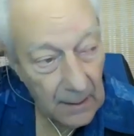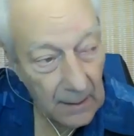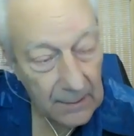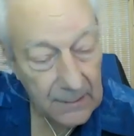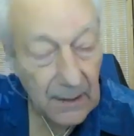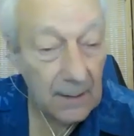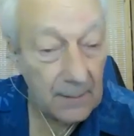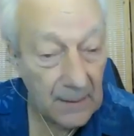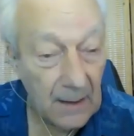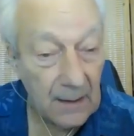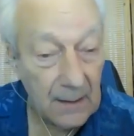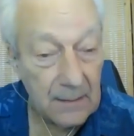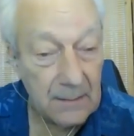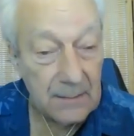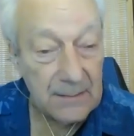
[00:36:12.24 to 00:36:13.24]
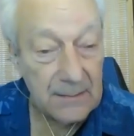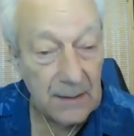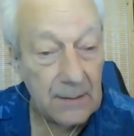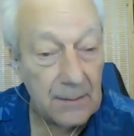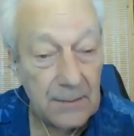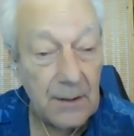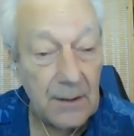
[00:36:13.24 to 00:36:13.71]
a type nine
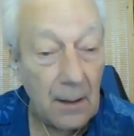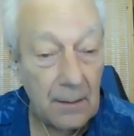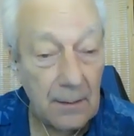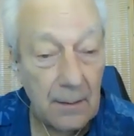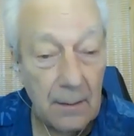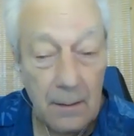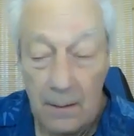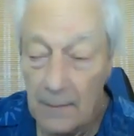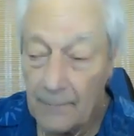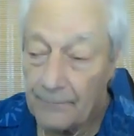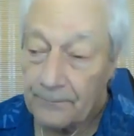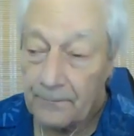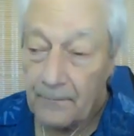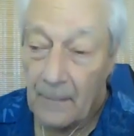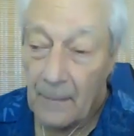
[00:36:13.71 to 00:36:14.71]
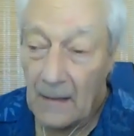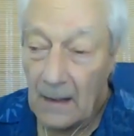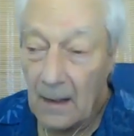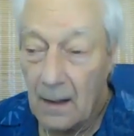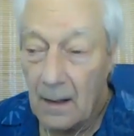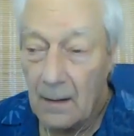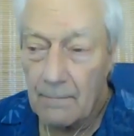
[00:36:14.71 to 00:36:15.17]
son or daughter,
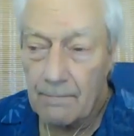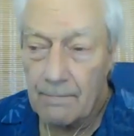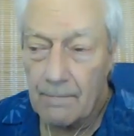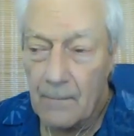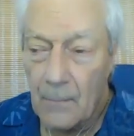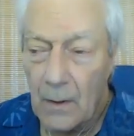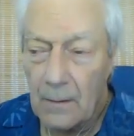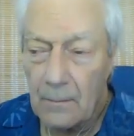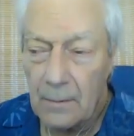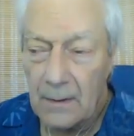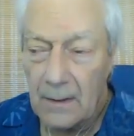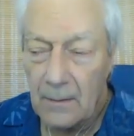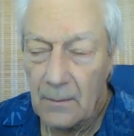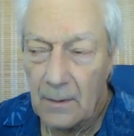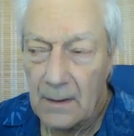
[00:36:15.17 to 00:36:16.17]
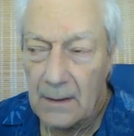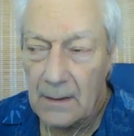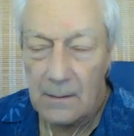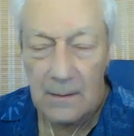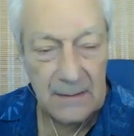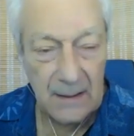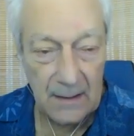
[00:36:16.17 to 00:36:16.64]
Hmm, what would I want
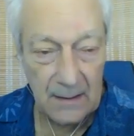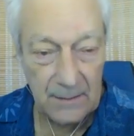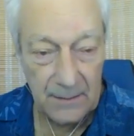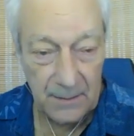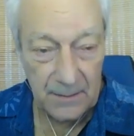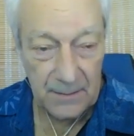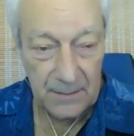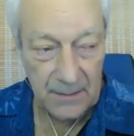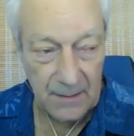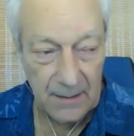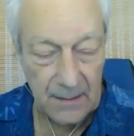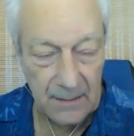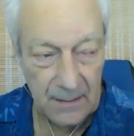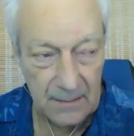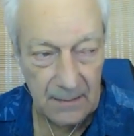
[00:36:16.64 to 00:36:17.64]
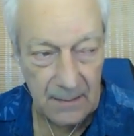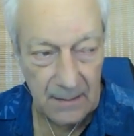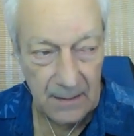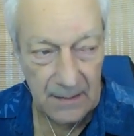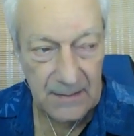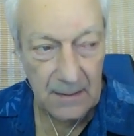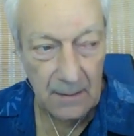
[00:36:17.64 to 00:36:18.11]
to attend to so they didn't
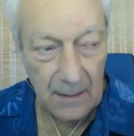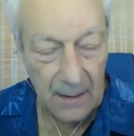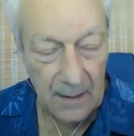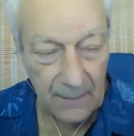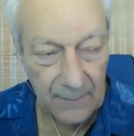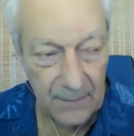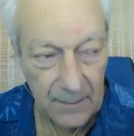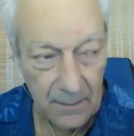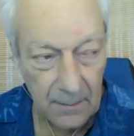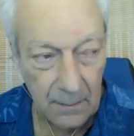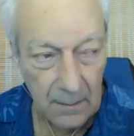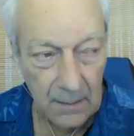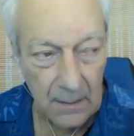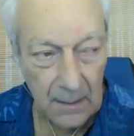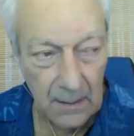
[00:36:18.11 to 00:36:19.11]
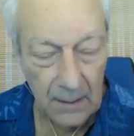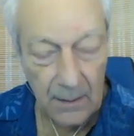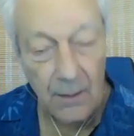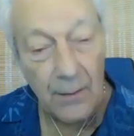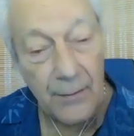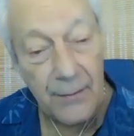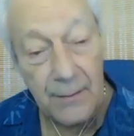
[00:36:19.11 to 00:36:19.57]
necessarily have to
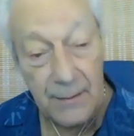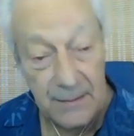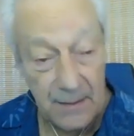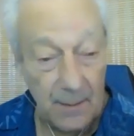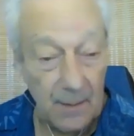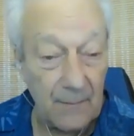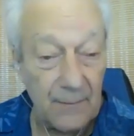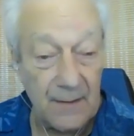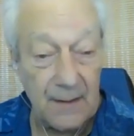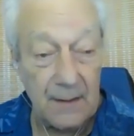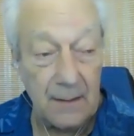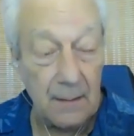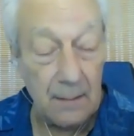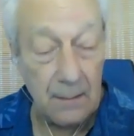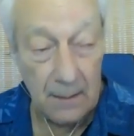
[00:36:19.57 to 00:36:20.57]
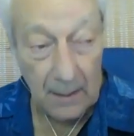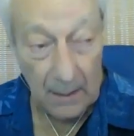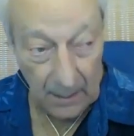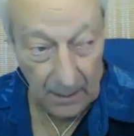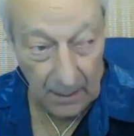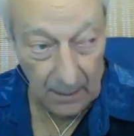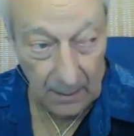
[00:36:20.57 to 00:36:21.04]
go through some of the
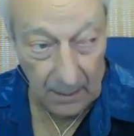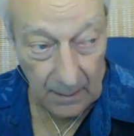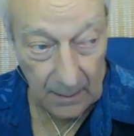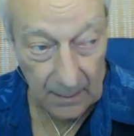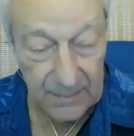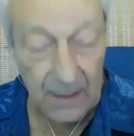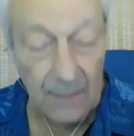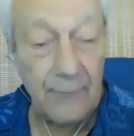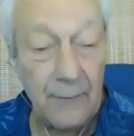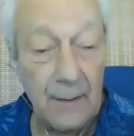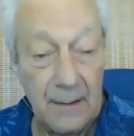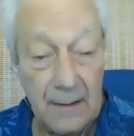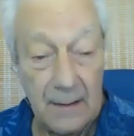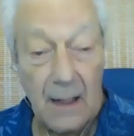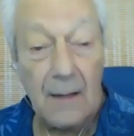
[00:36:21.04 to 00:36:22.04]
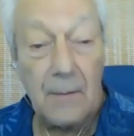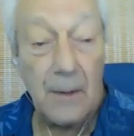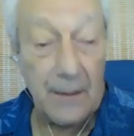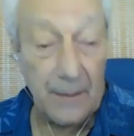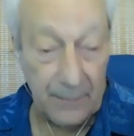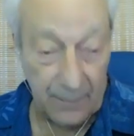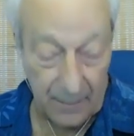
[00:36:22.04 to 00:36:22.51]
uh, suffering that I
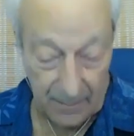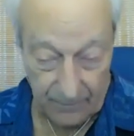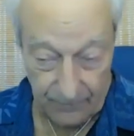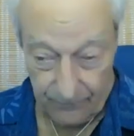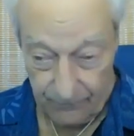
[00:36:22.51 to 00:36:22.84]
went through?